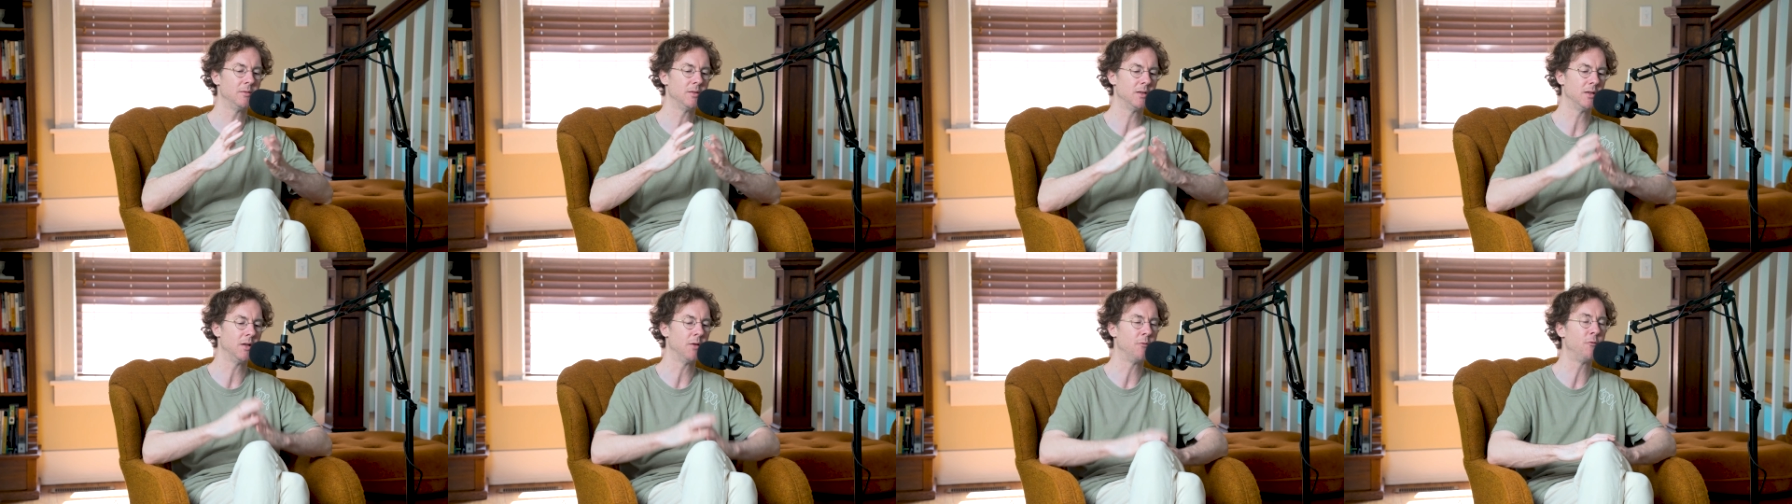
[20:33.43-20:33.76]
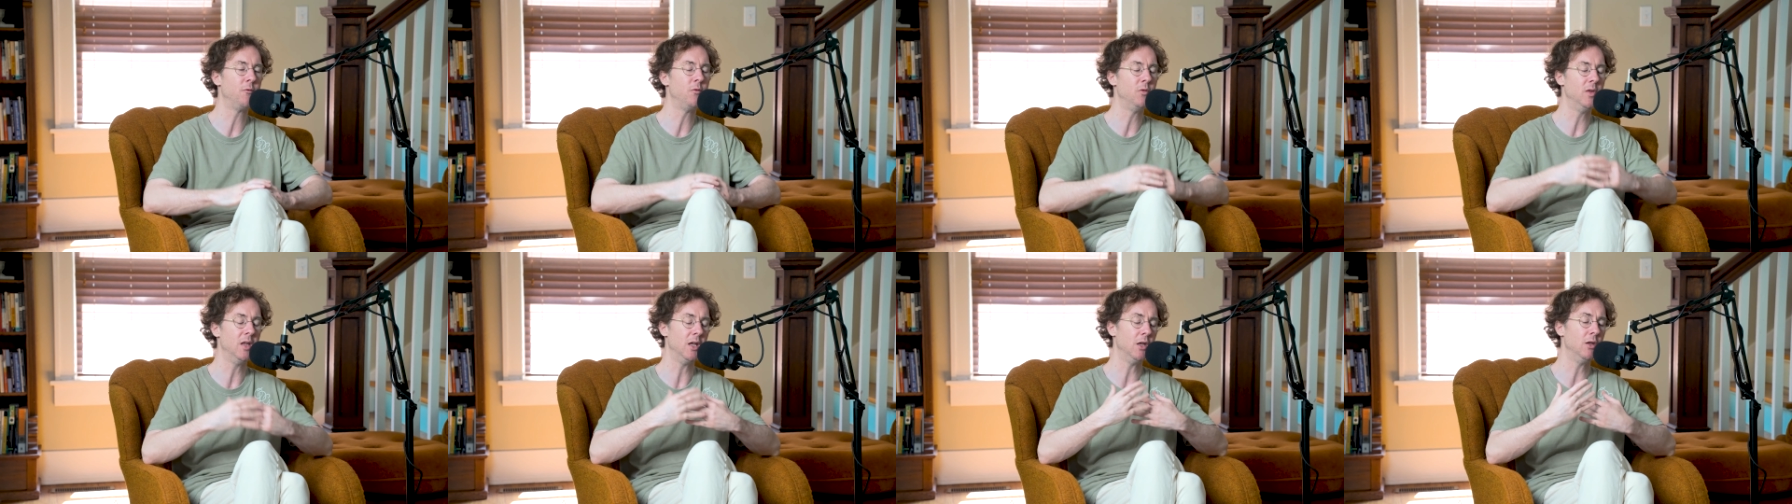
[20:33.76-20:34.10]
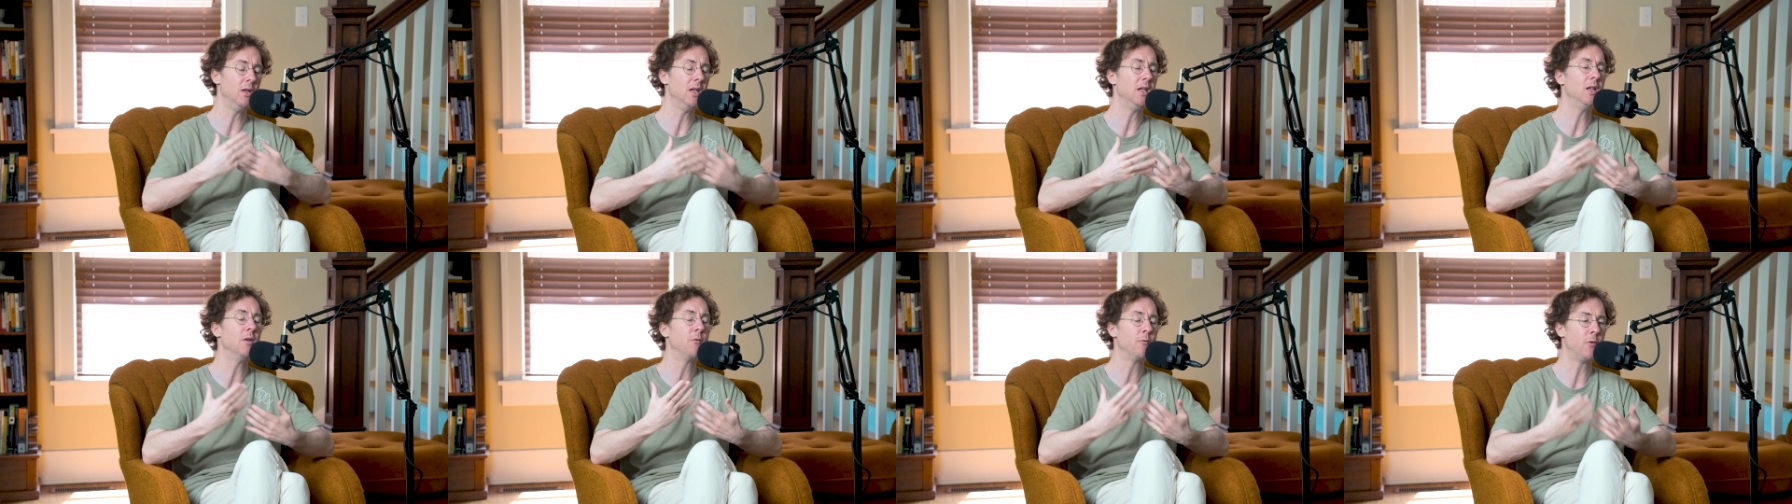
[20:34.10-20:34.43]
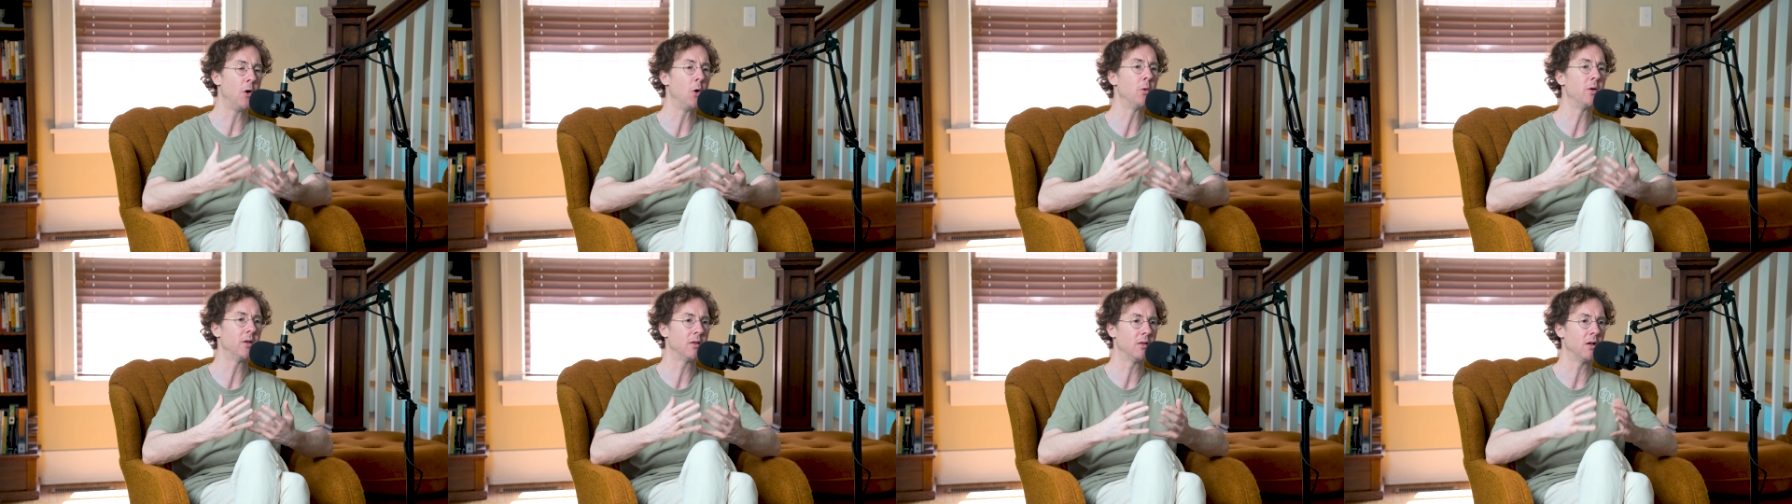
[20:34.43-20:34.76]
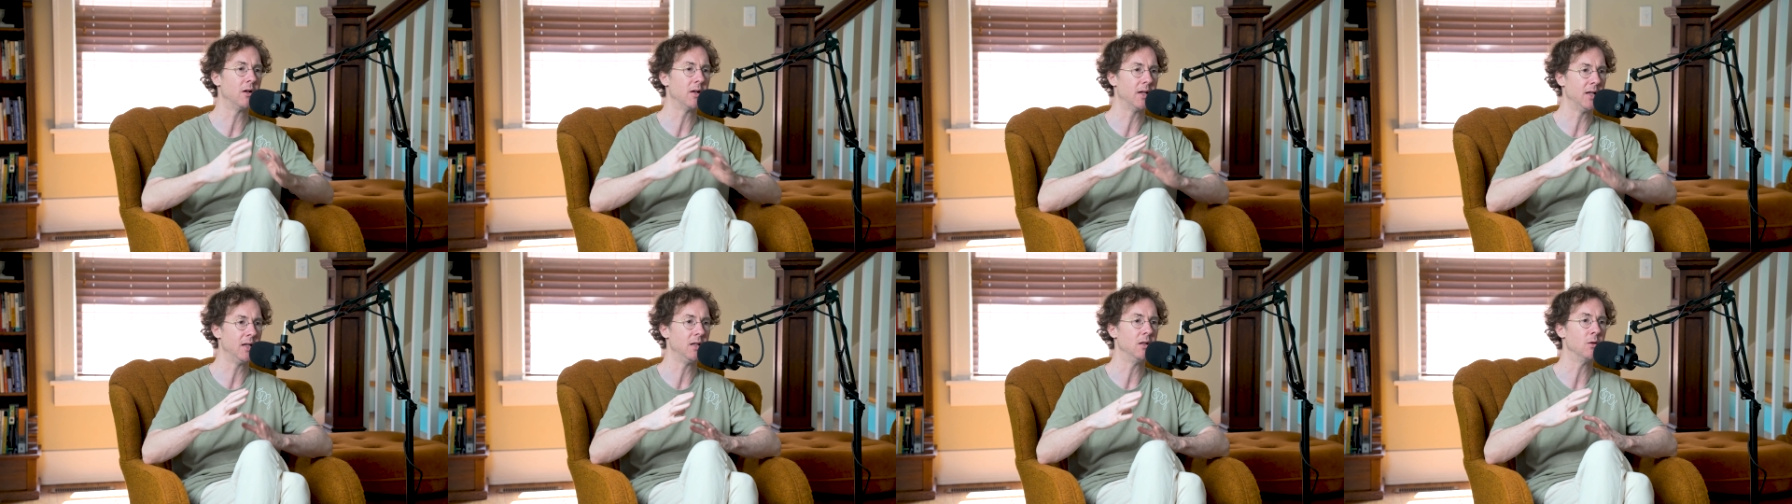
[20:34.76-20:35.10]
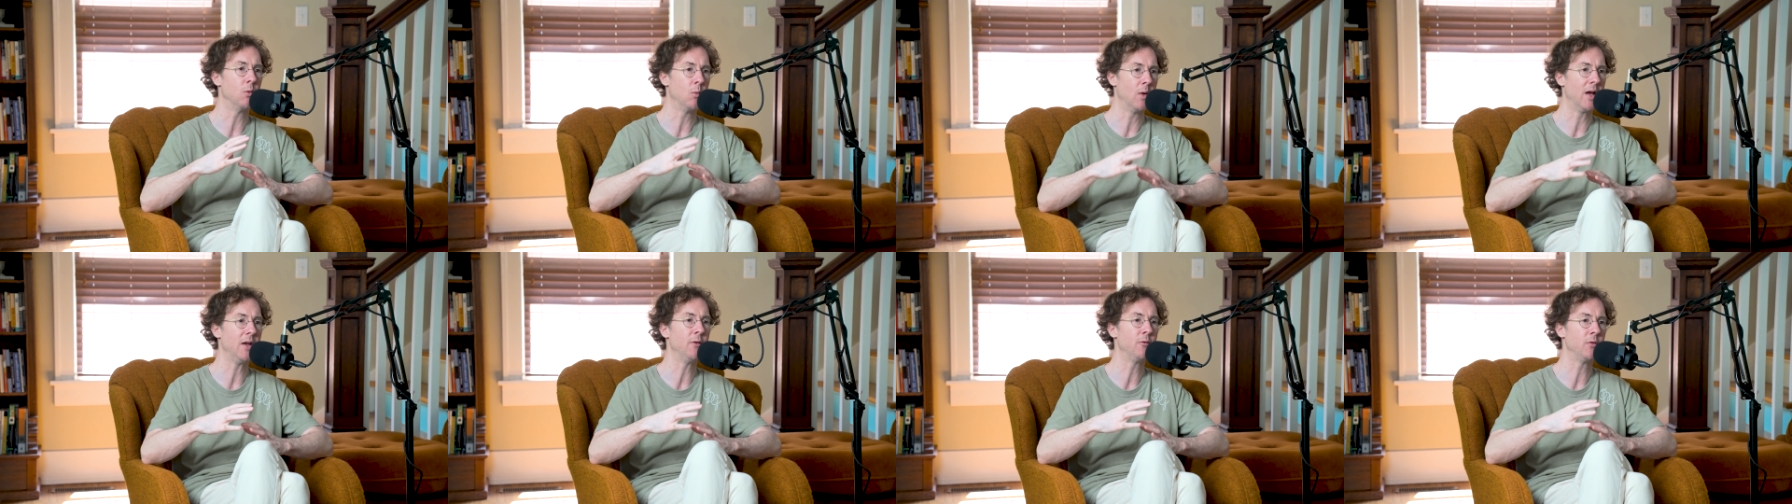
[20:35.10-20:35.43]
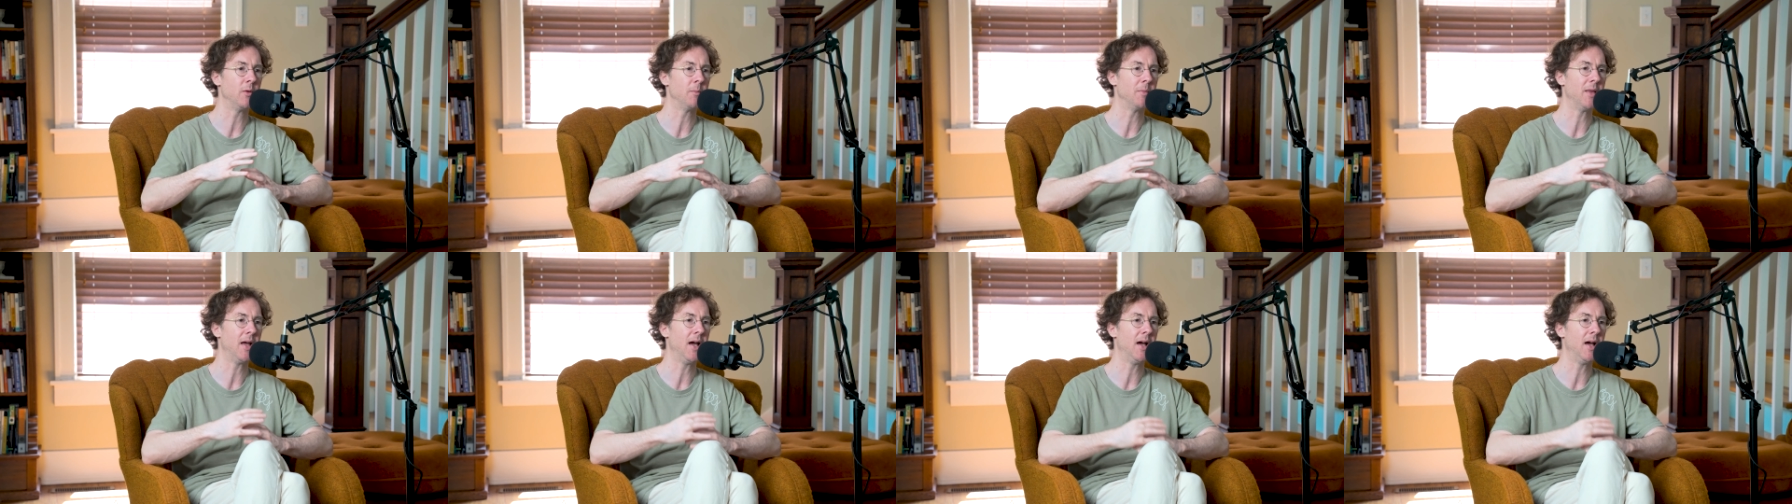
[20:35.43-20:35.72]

the, the you need to focus on getting away from